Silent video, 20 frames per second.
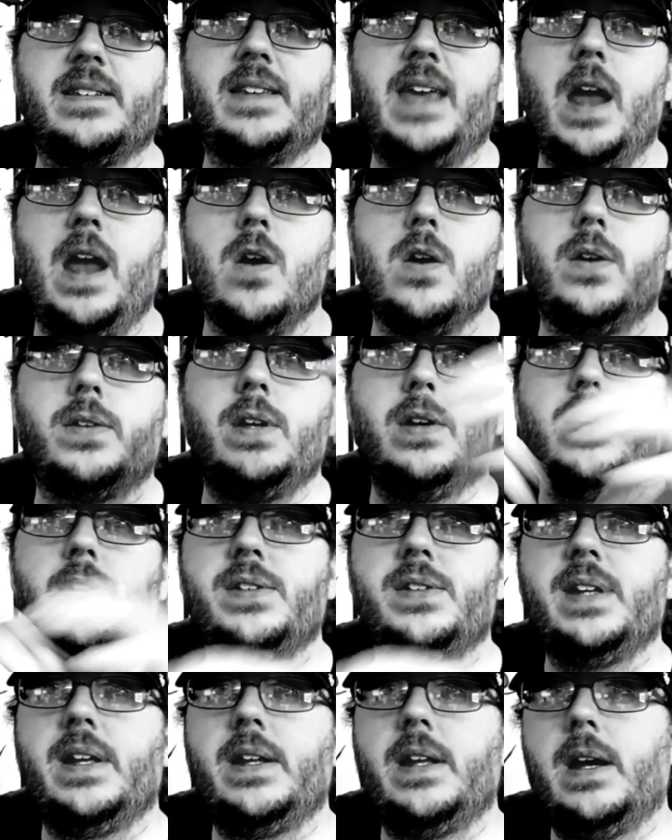characters,
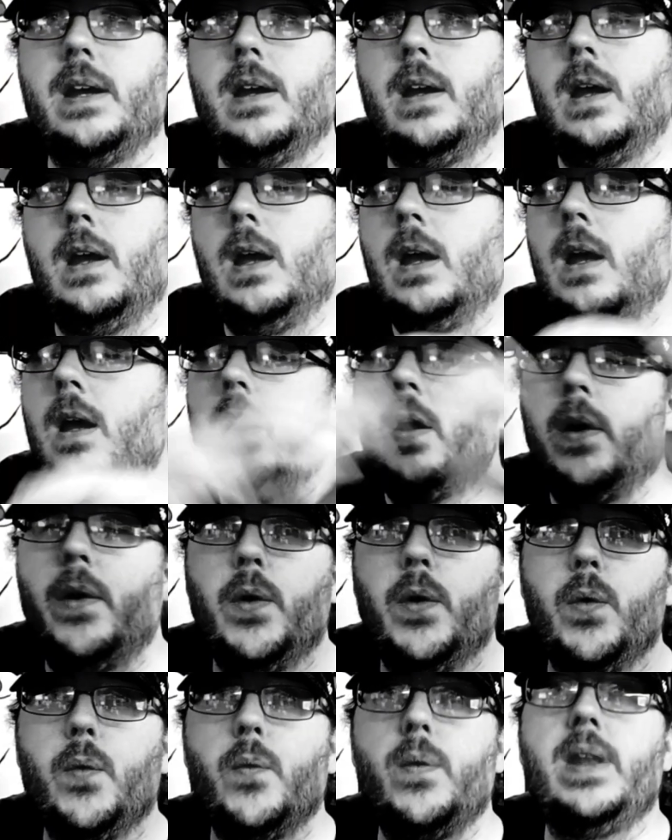and
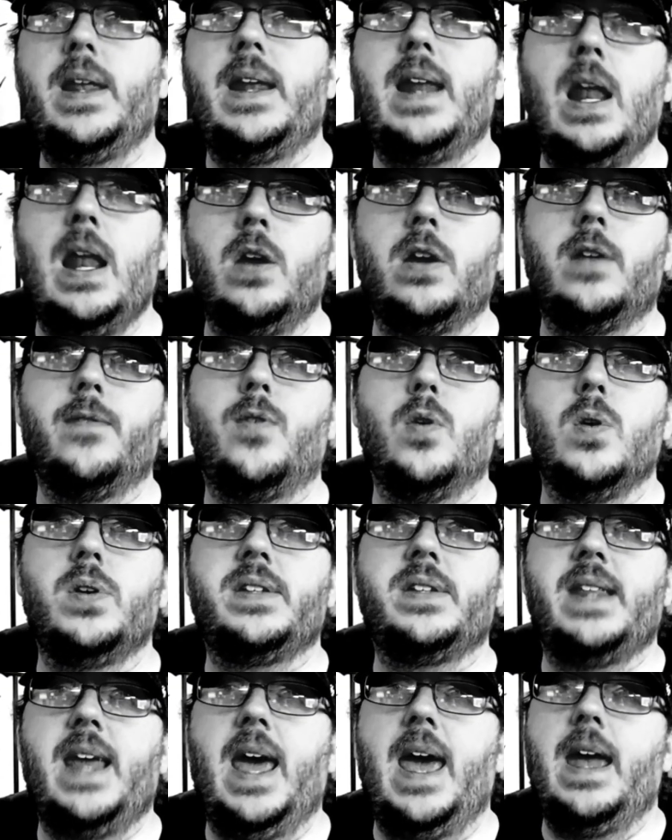really not looking forward
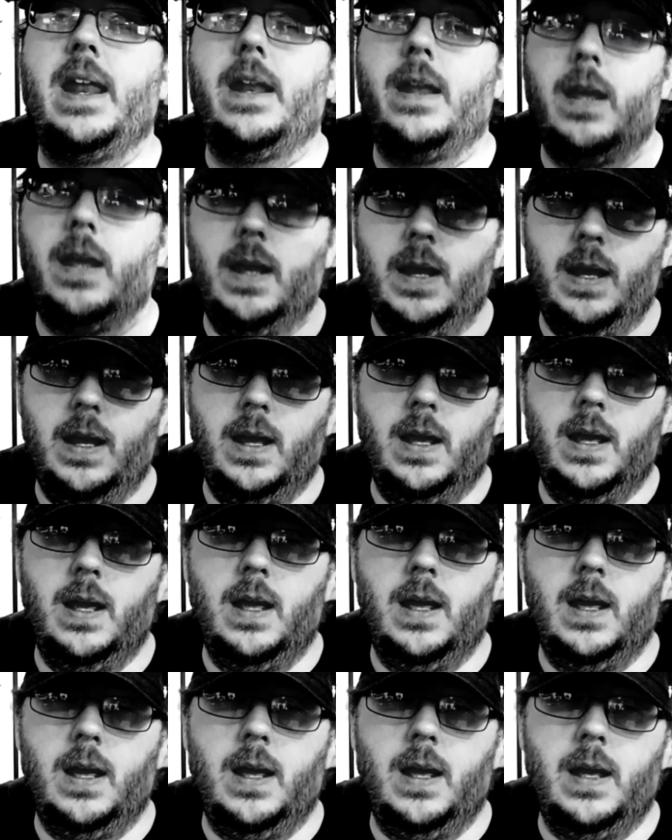to that.
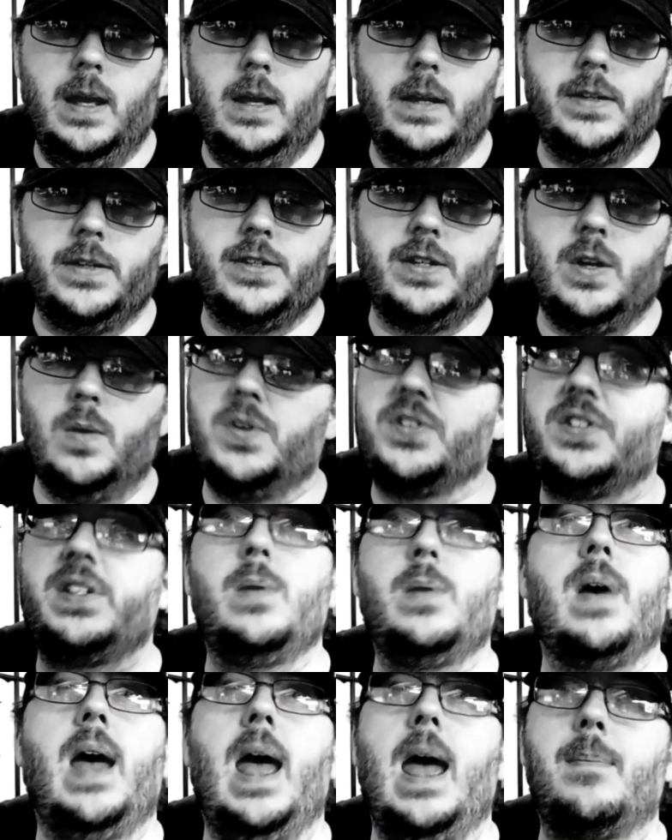So we'll see
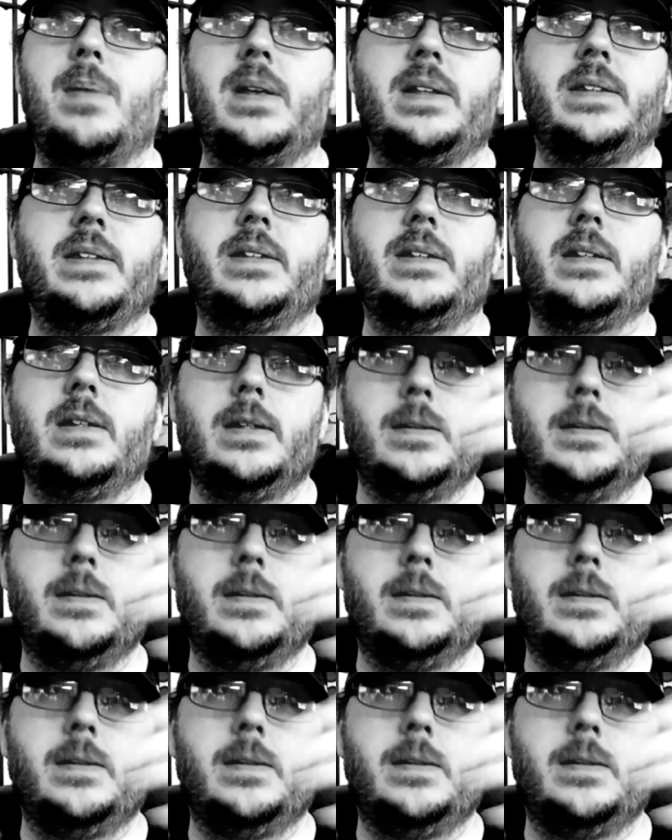what happens.